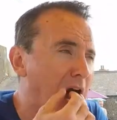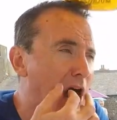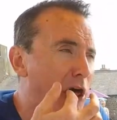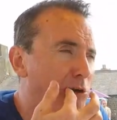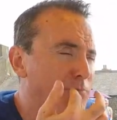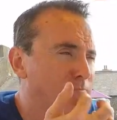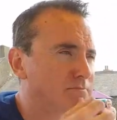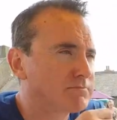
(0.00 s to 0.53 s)
I
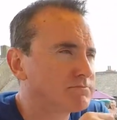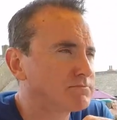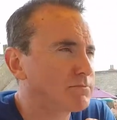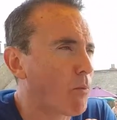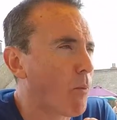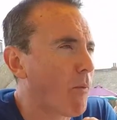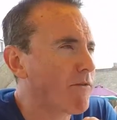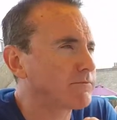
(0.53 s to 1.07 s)
wonder if
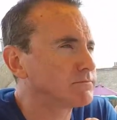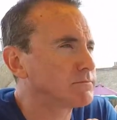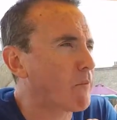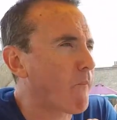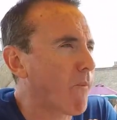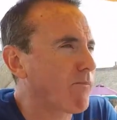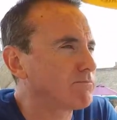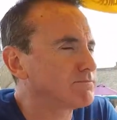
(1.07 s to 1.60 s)
cavemen felt
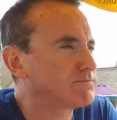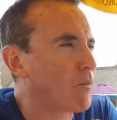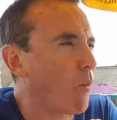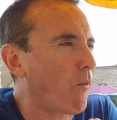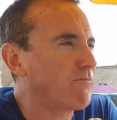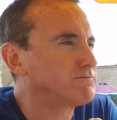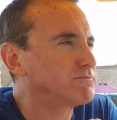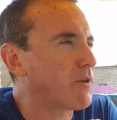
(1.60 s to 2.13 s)
that. You know, I've got
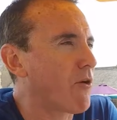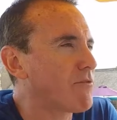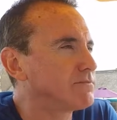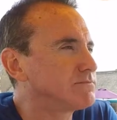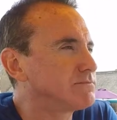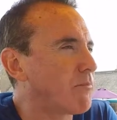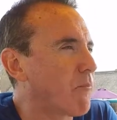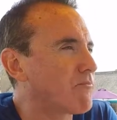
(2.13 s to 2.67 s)
this
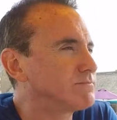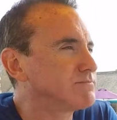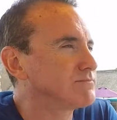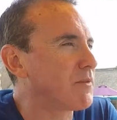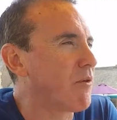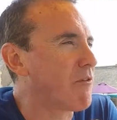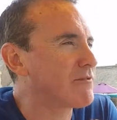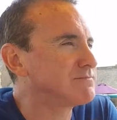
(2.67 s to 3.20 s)
cave,
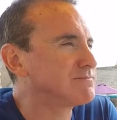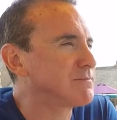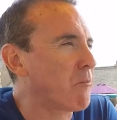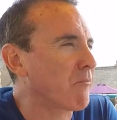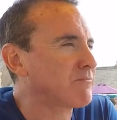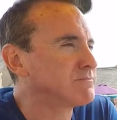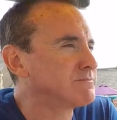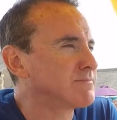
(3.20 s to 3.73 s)
but
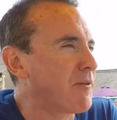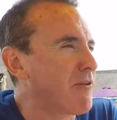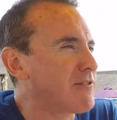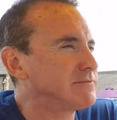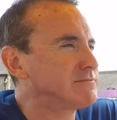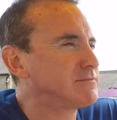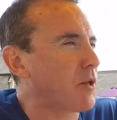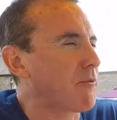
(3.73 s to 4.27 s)
if there's
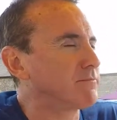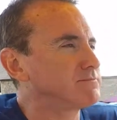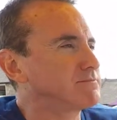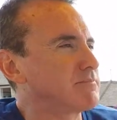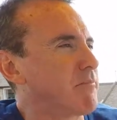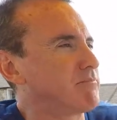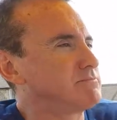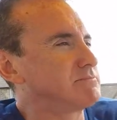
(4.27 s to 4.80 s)
some
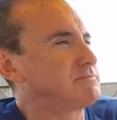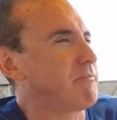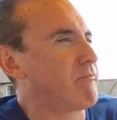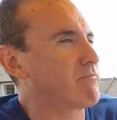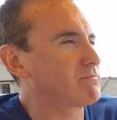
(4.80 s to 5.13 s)
tsunami